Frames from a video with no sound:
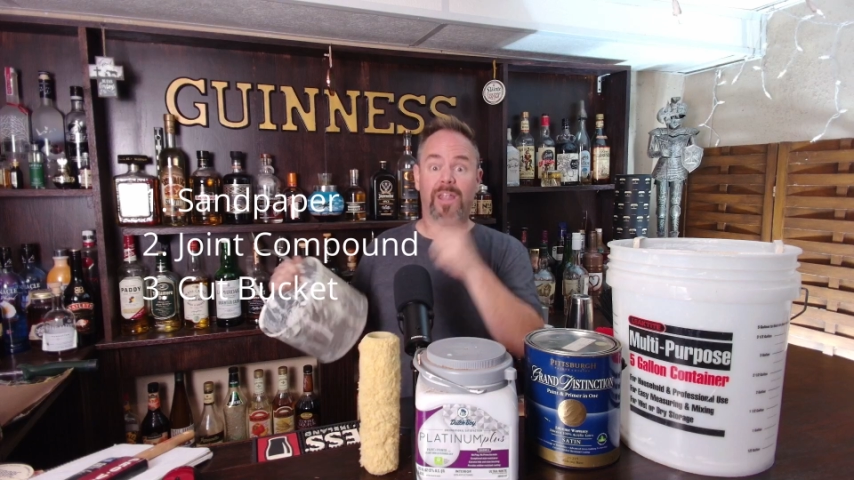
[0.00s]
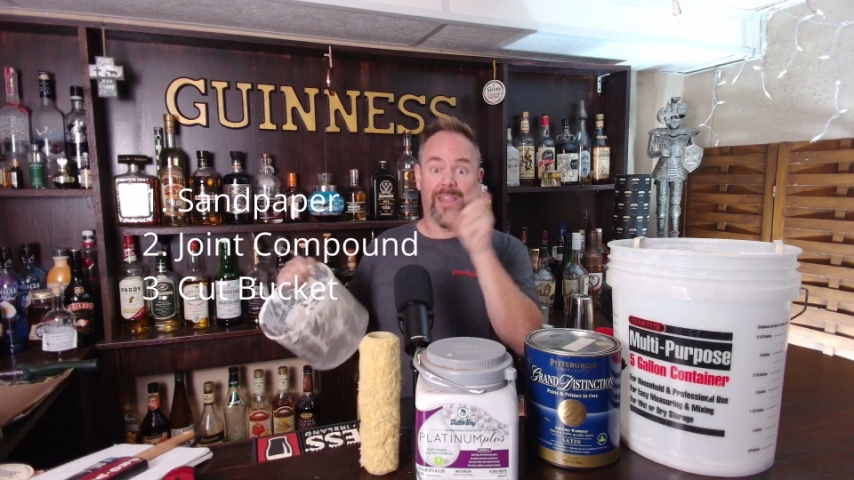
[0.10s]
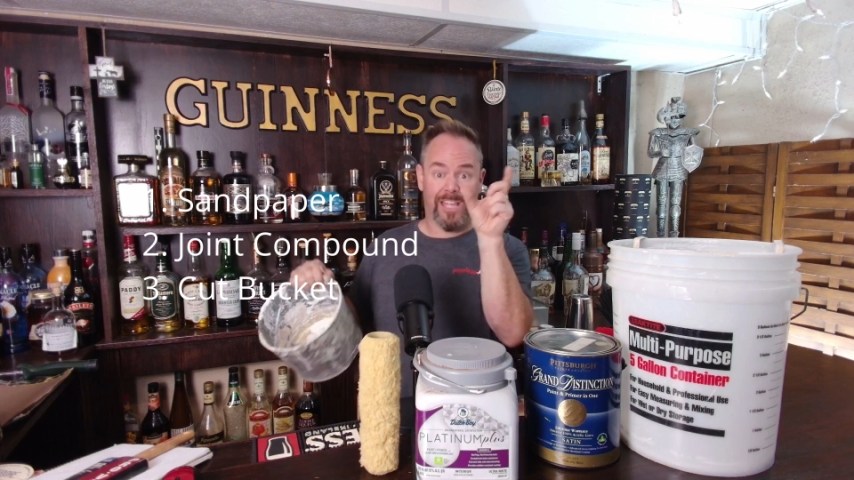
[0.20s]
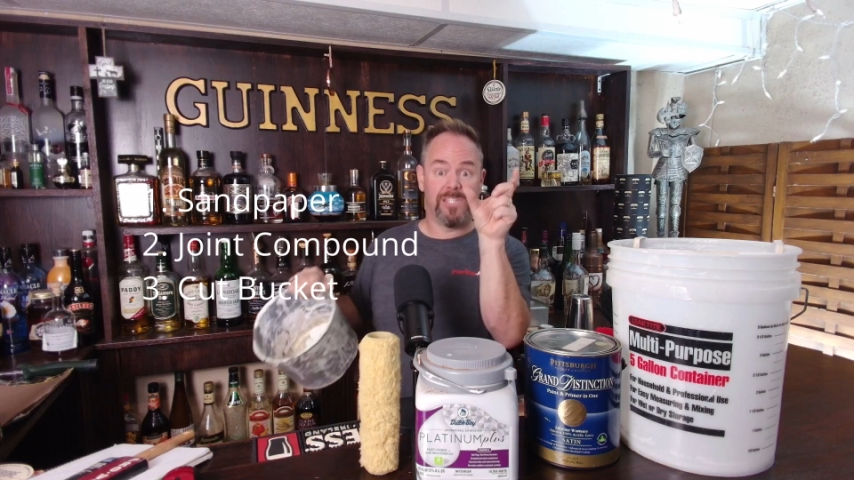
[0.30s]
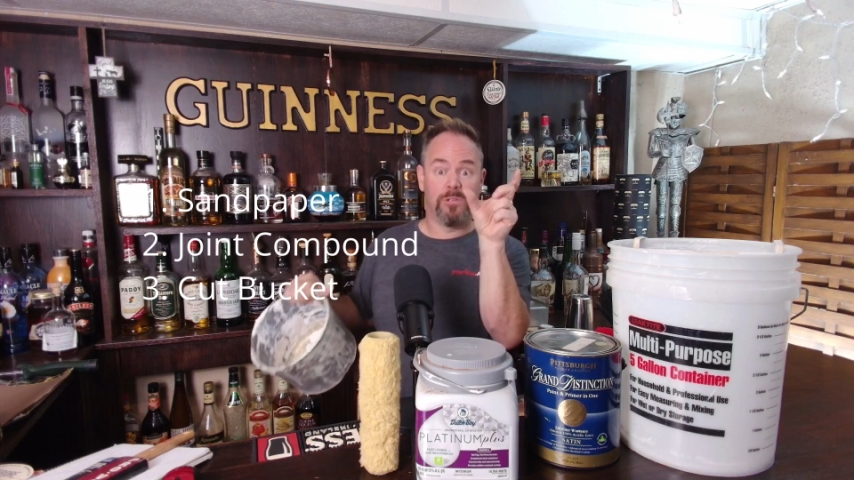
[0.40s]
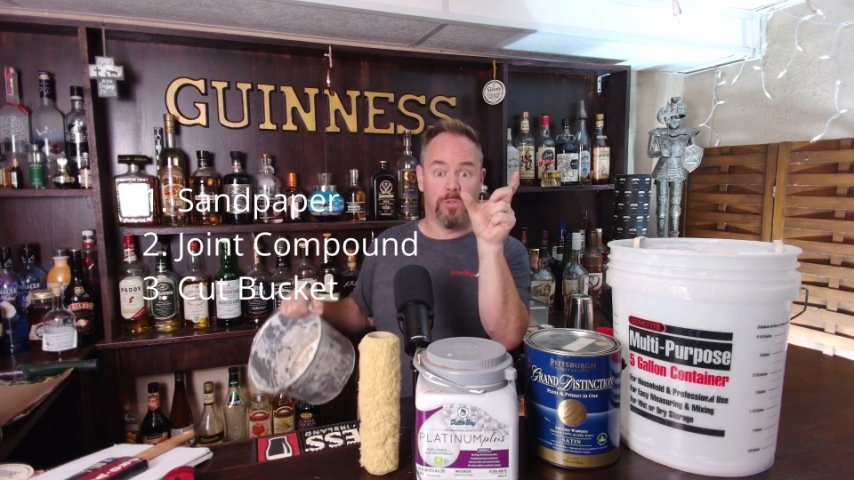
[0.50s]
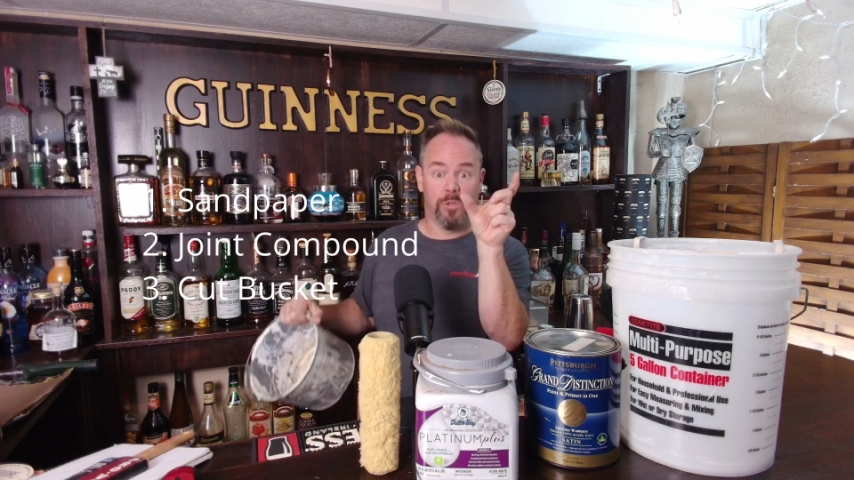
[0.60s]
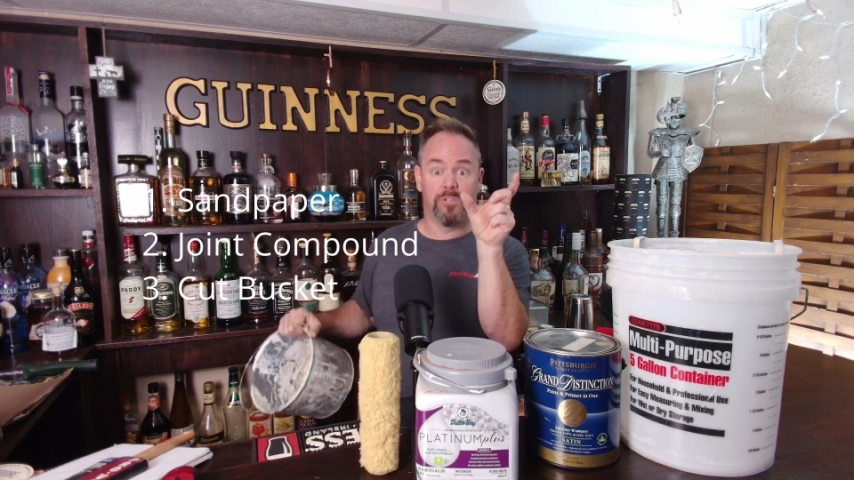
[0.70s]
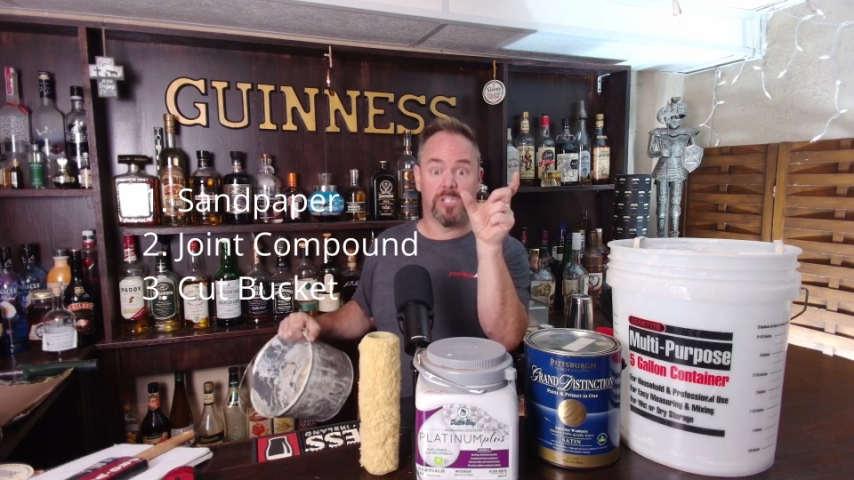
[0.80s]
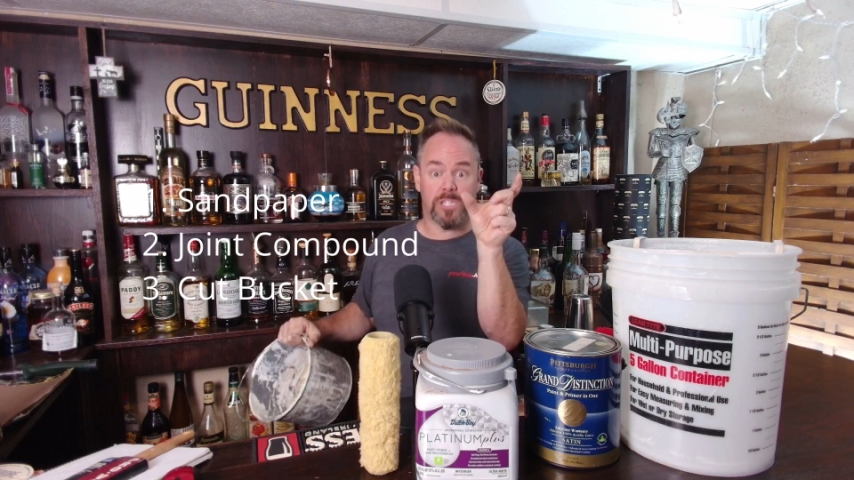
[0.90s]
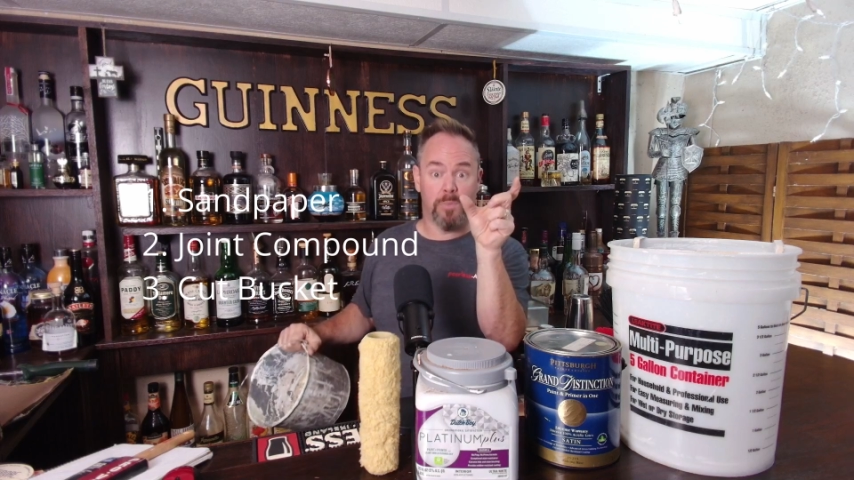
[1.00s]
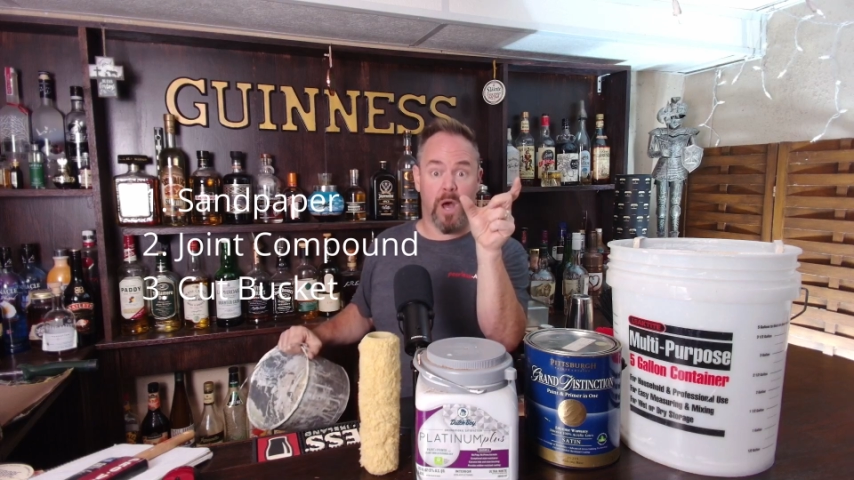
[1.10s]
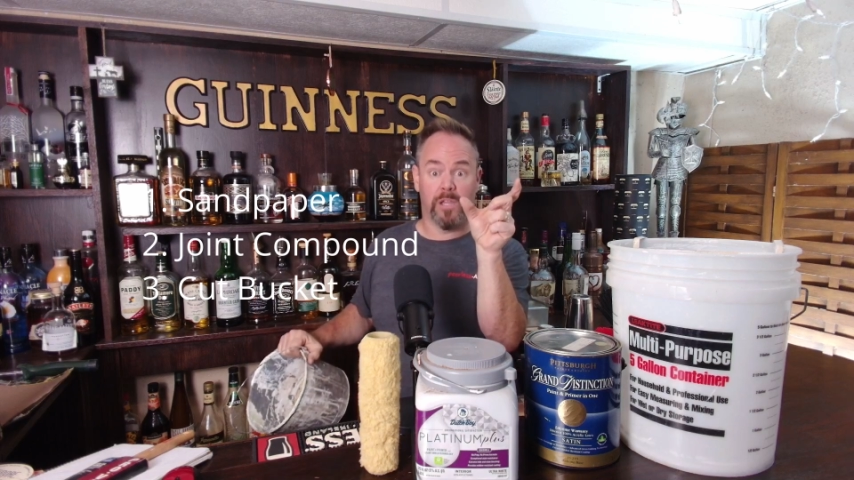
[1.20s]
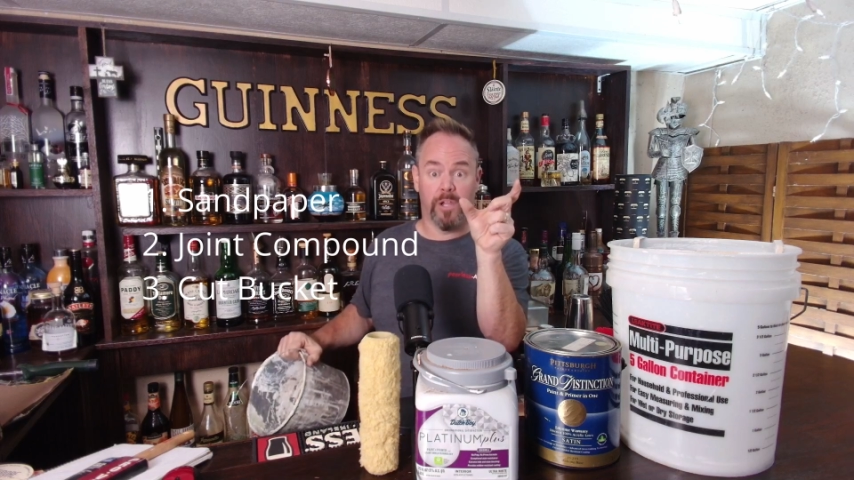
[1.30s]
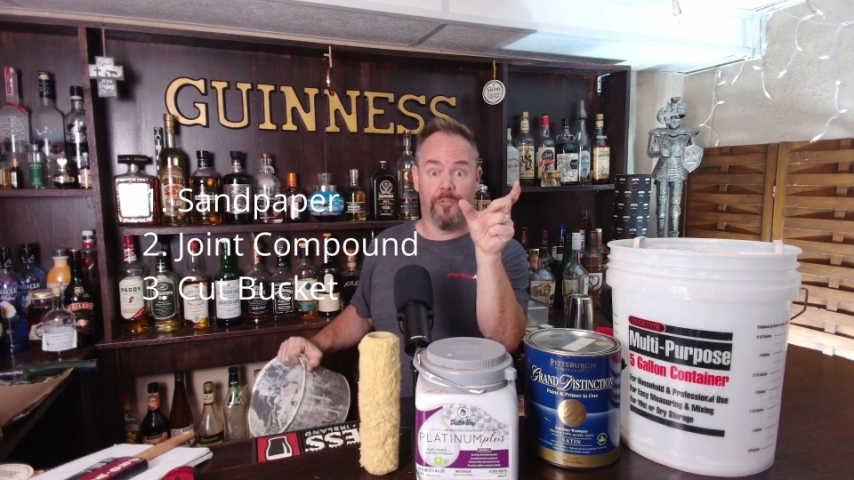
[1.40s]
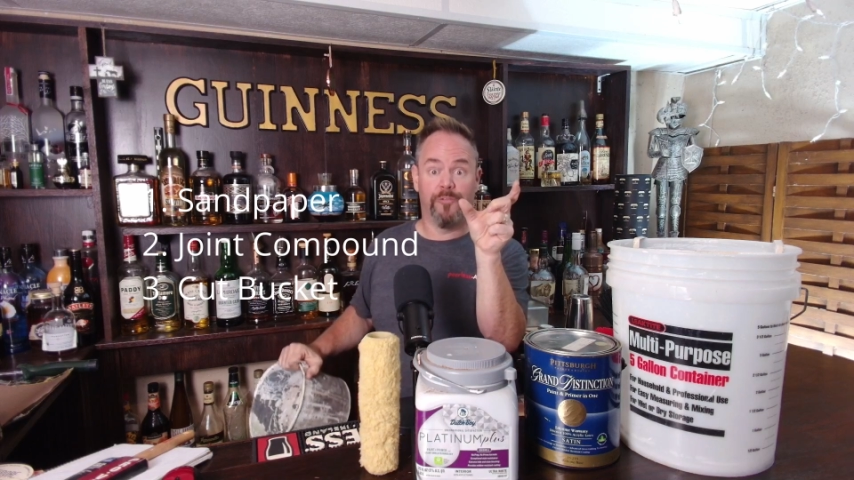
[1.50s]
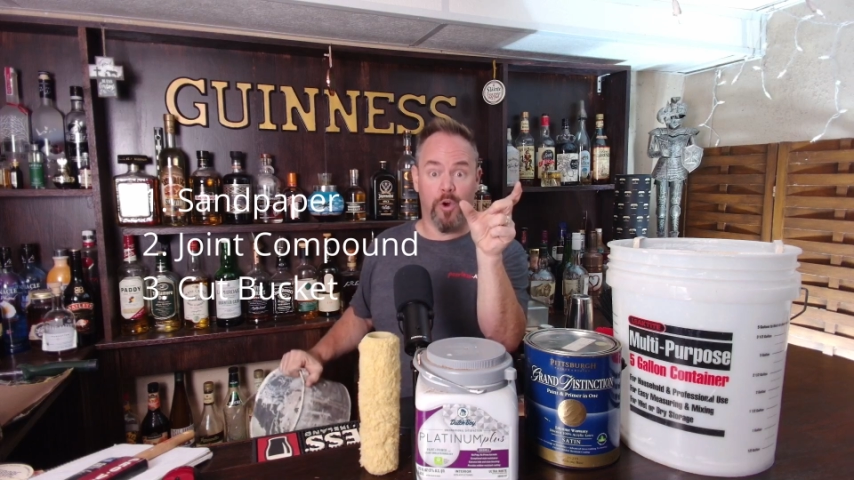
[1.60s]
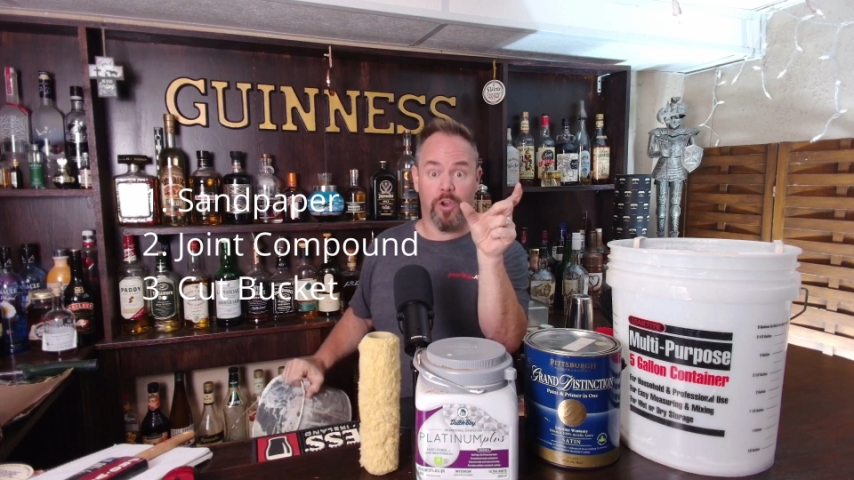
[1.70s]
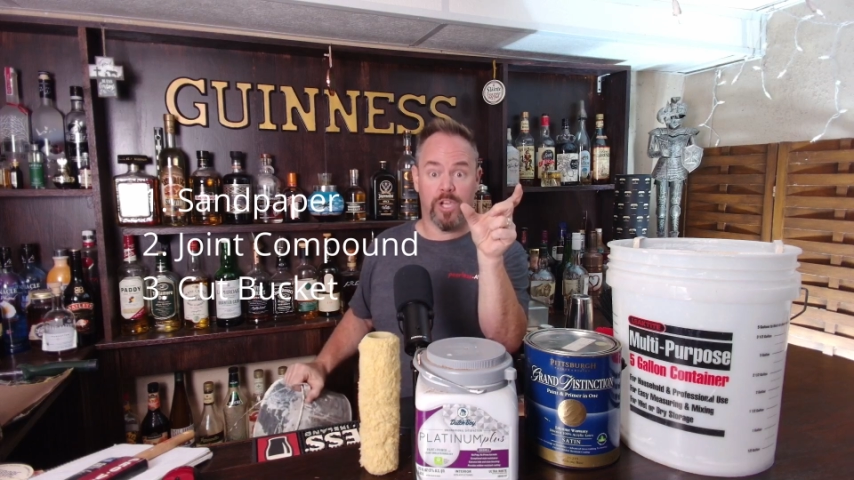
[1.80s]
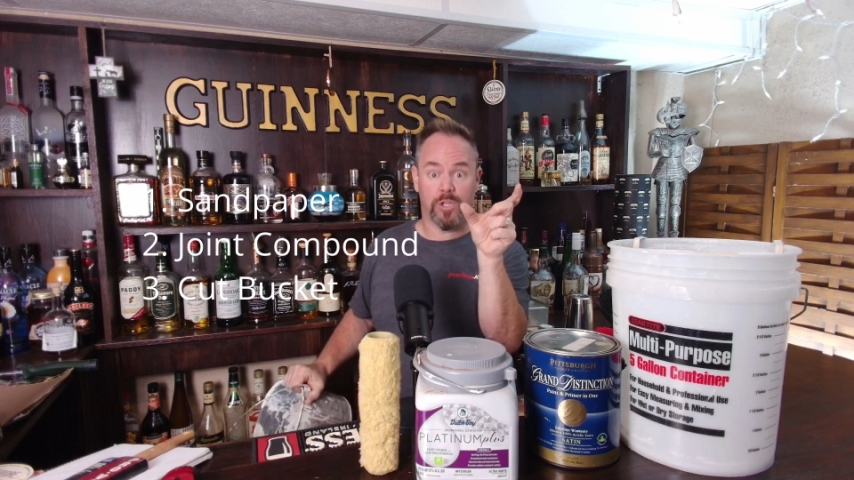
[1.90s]
unless you use a small little
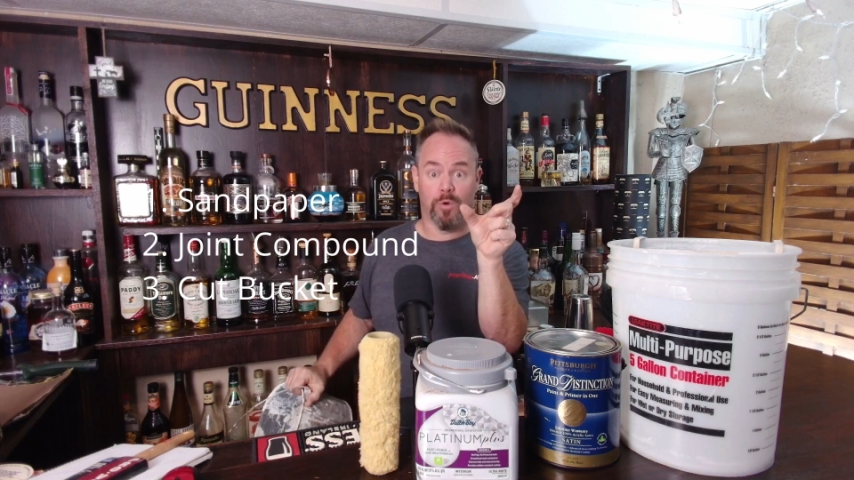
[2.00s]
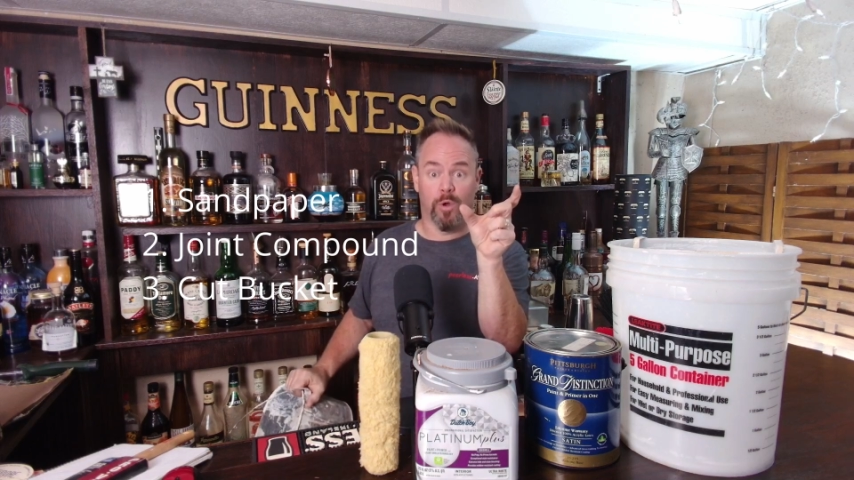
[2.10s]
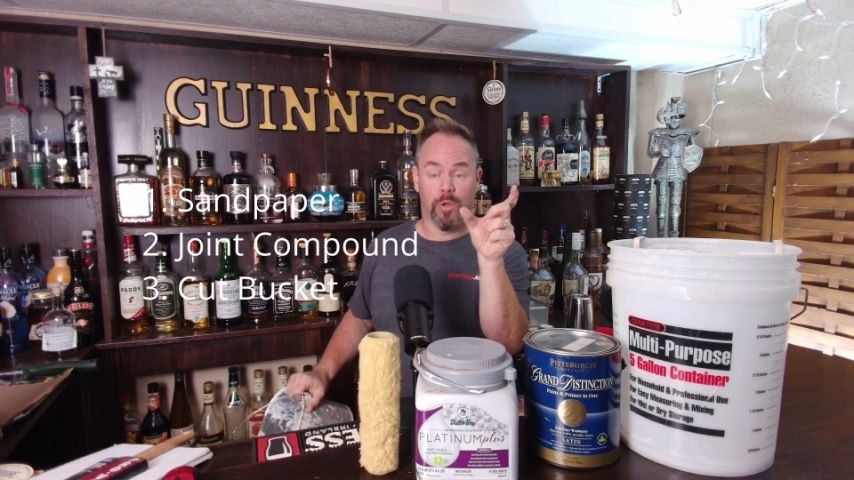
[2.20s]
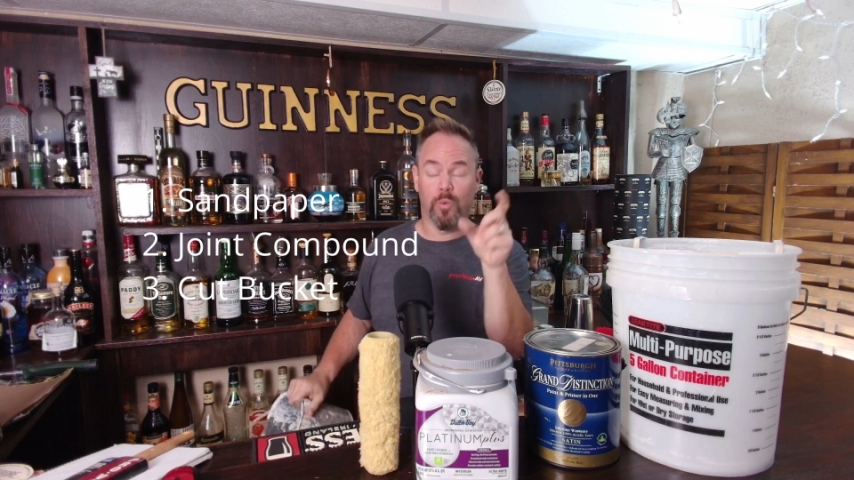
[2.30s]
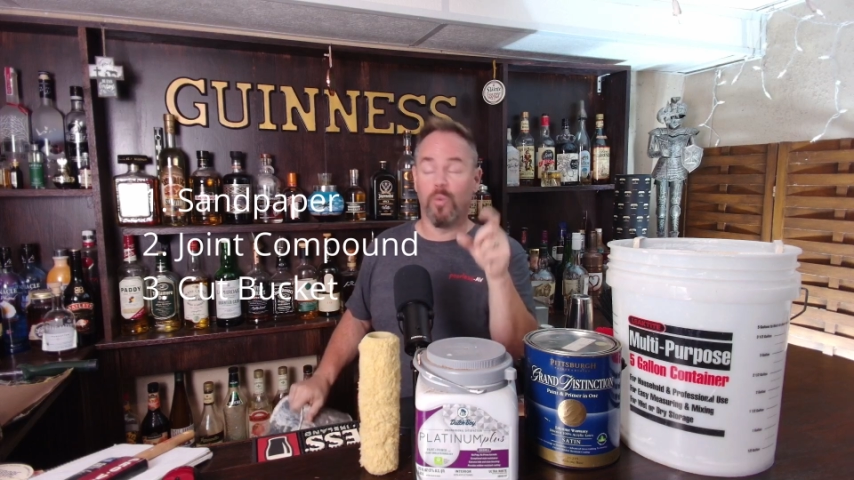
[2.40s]
4-inch roller,